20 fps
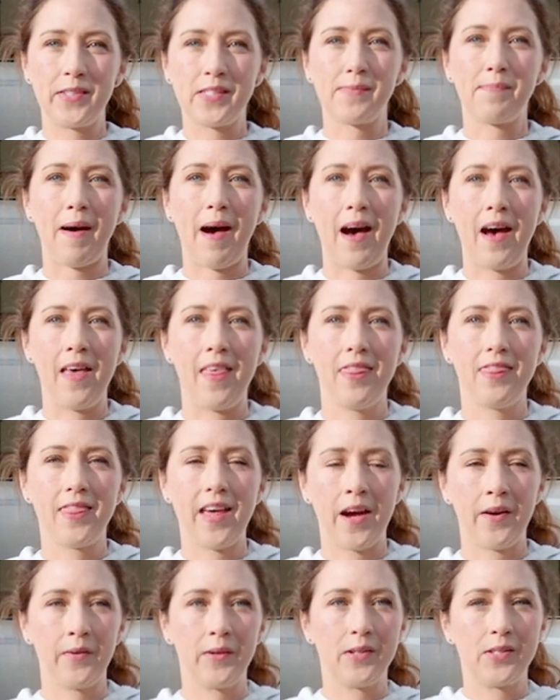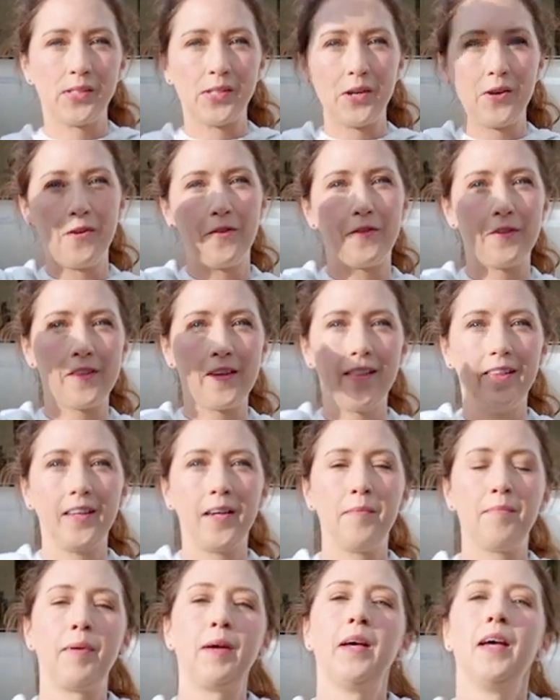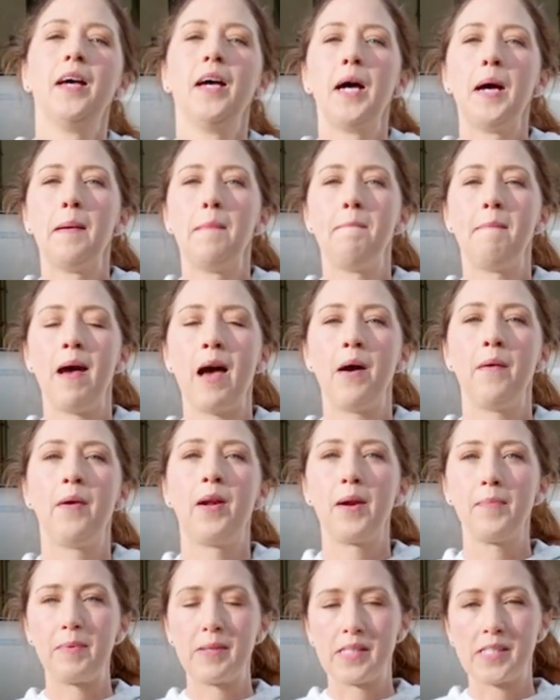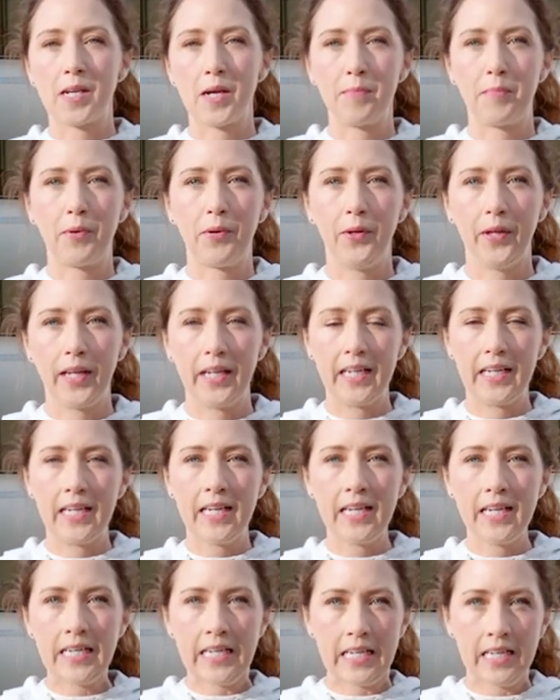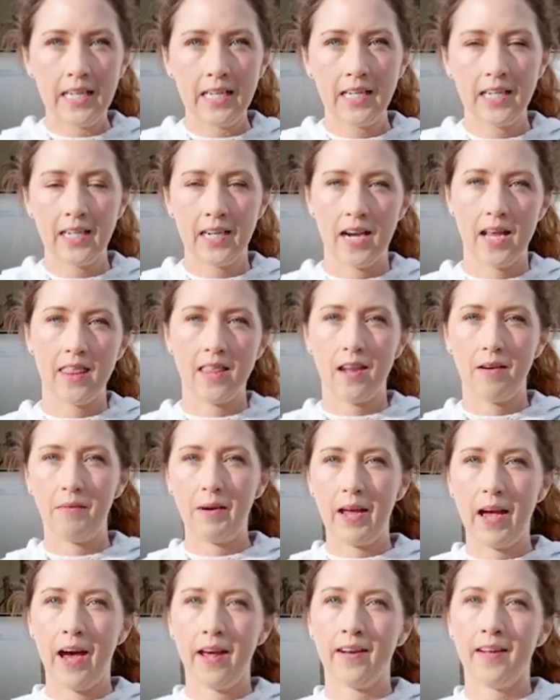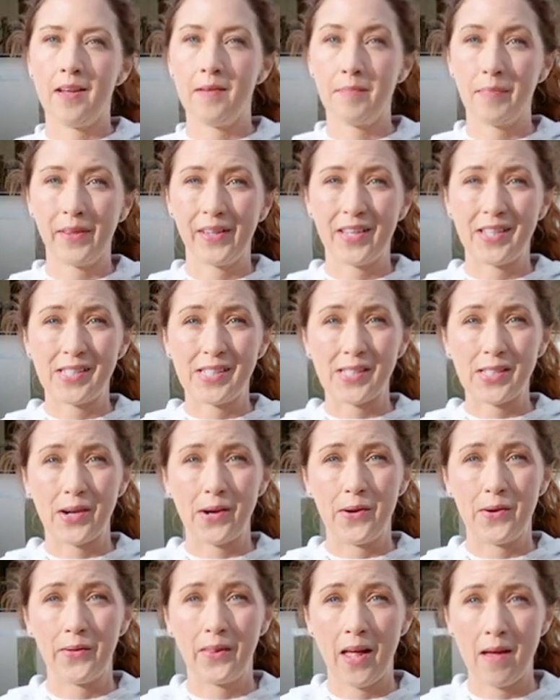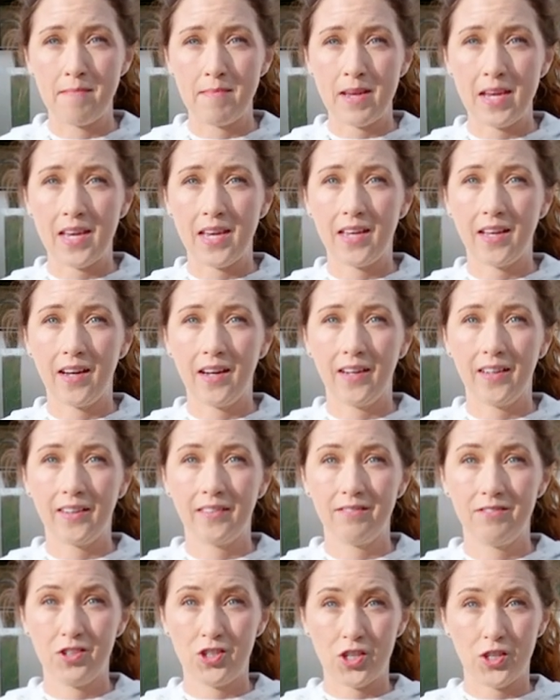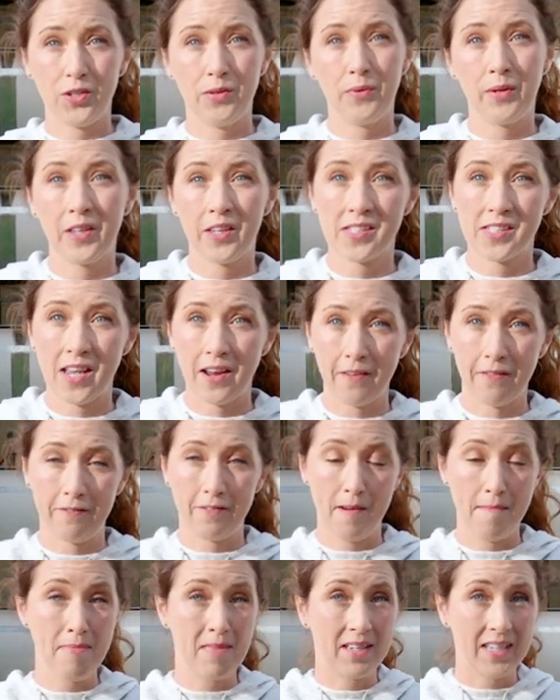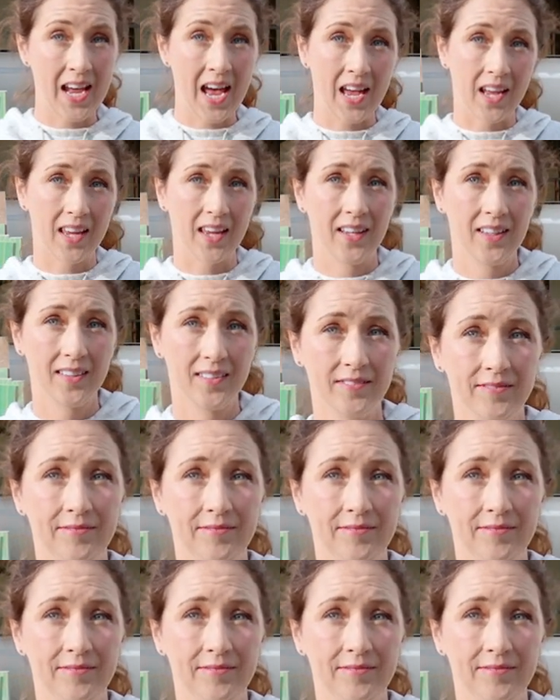to a spot that was over the lip, Matt went up and started pulling it in, and then we got it in place. So let me uh, show you what it looks like from the deck.